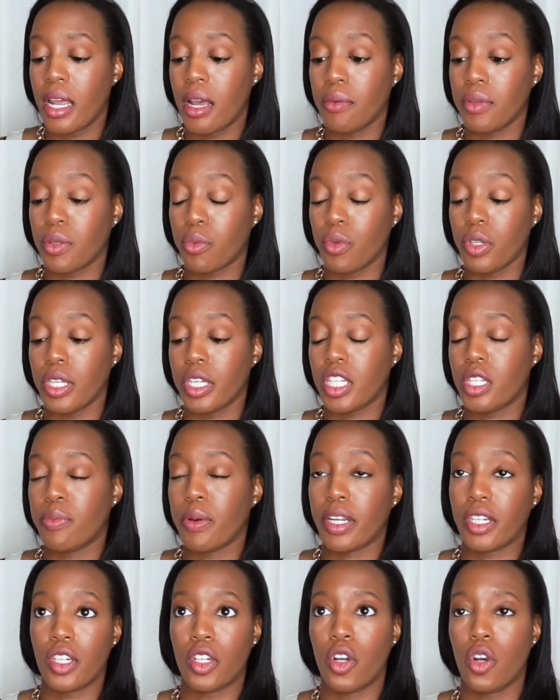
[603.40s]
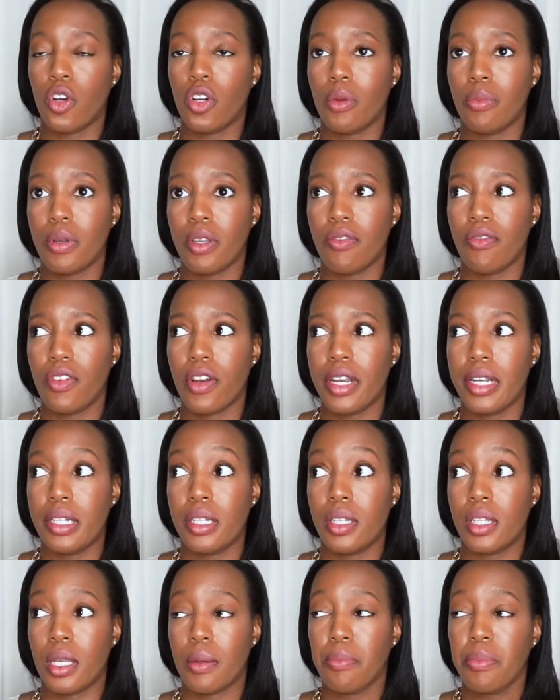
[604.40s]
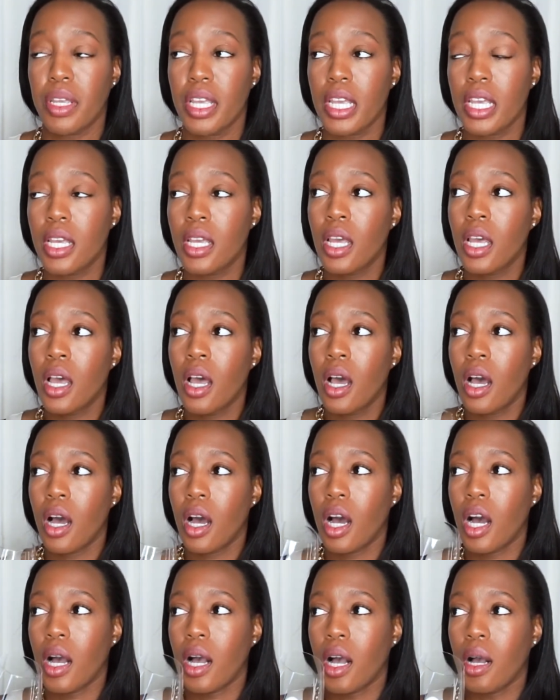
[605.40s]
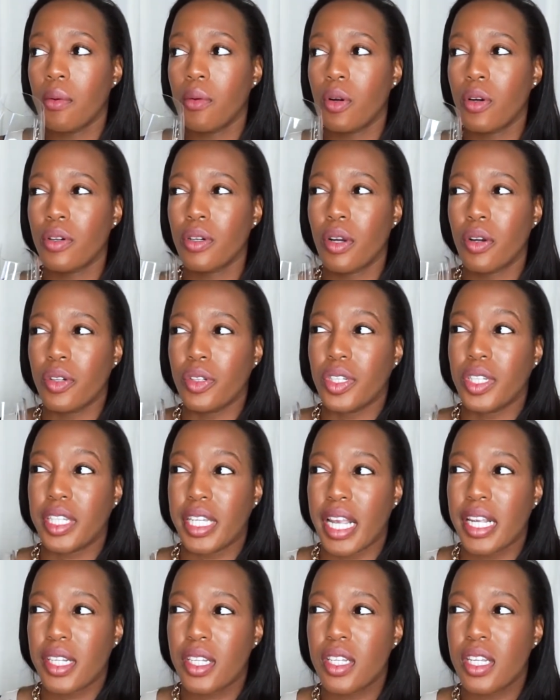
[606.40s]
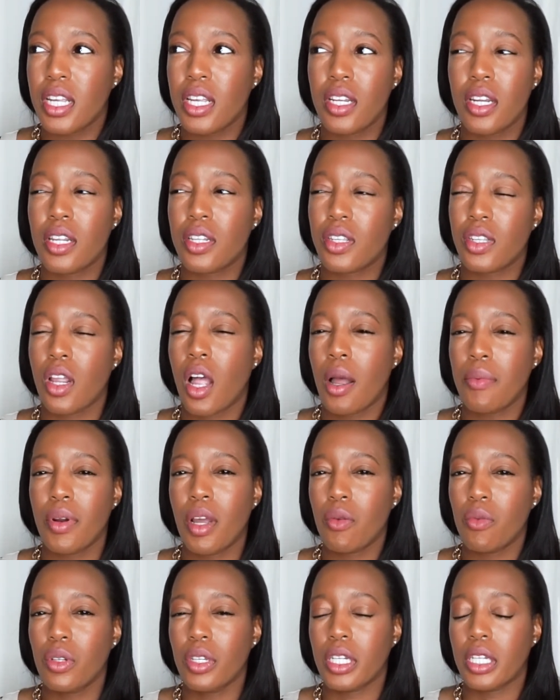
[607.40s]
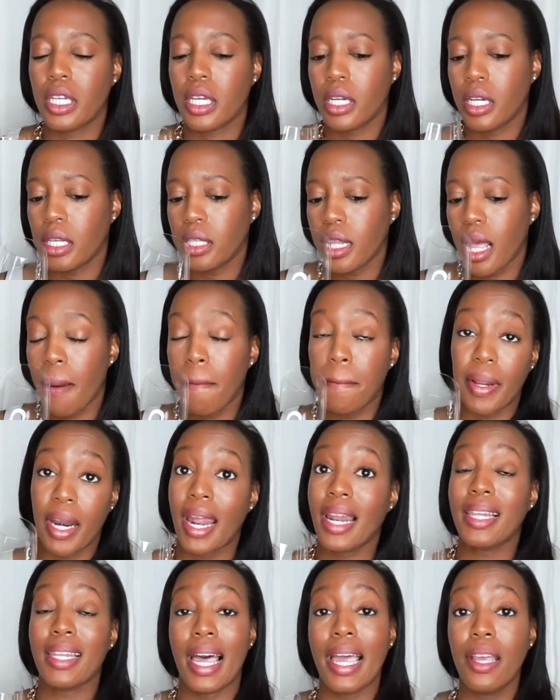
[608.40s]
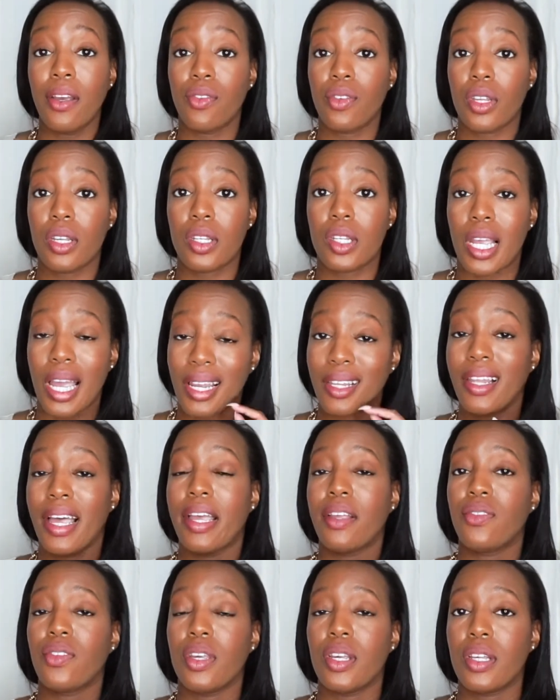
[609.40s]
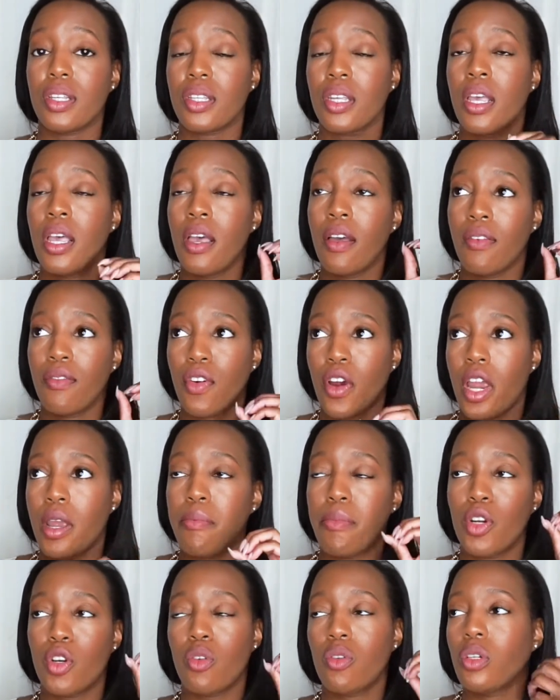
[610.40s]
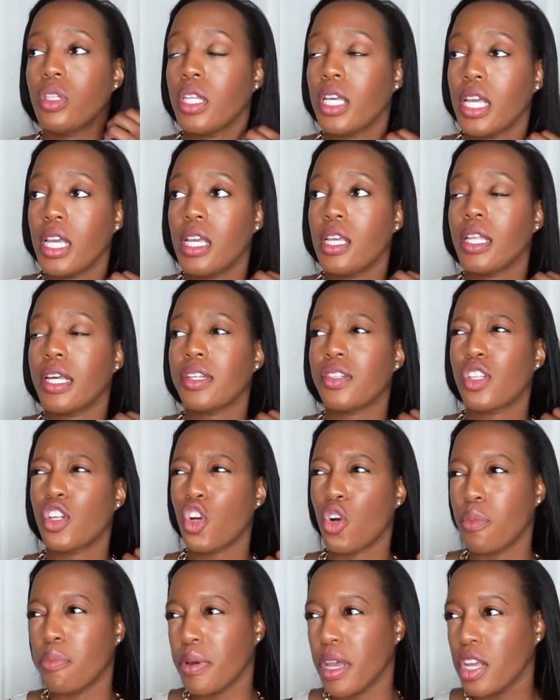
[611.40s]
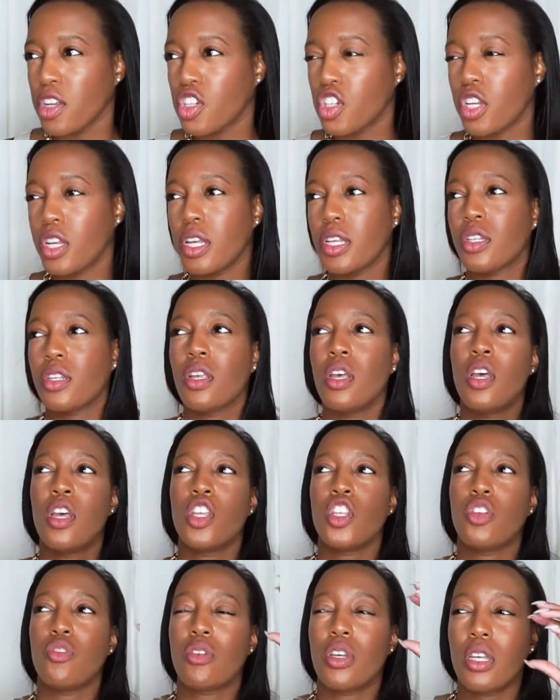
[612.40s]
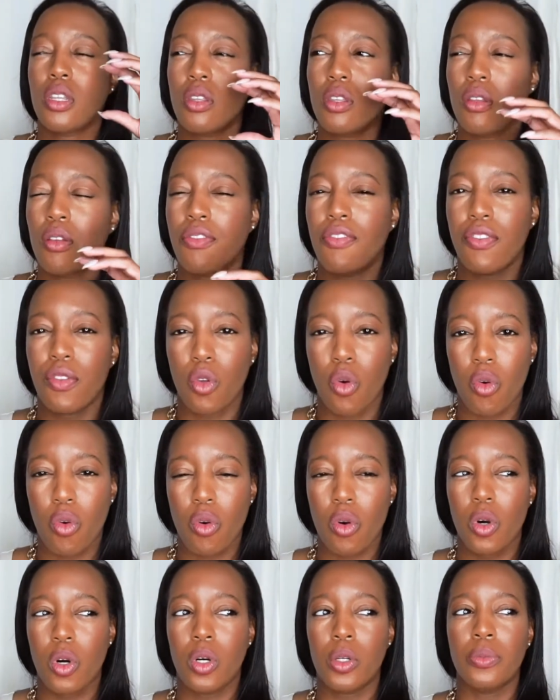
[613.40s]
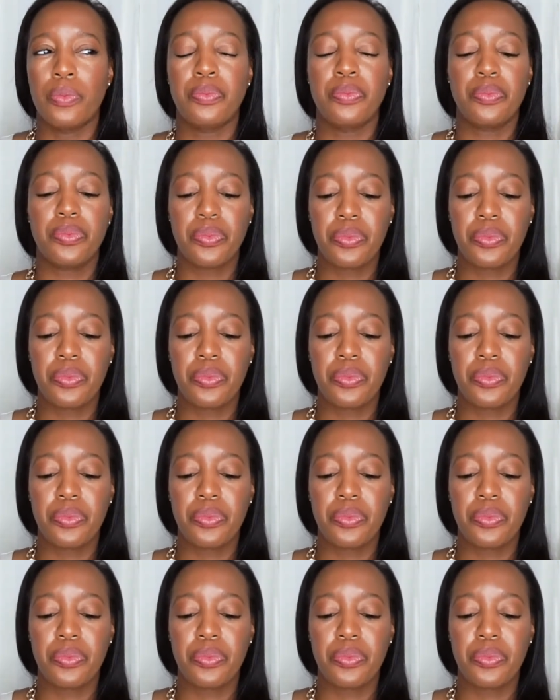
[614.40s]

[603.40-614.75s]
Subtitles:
I was really expecting her to be very zippy or zesty. And it's not, I'm not really getting that. But I like this. I like this. Very minerally, like I said, herbaceous. You get in the floral.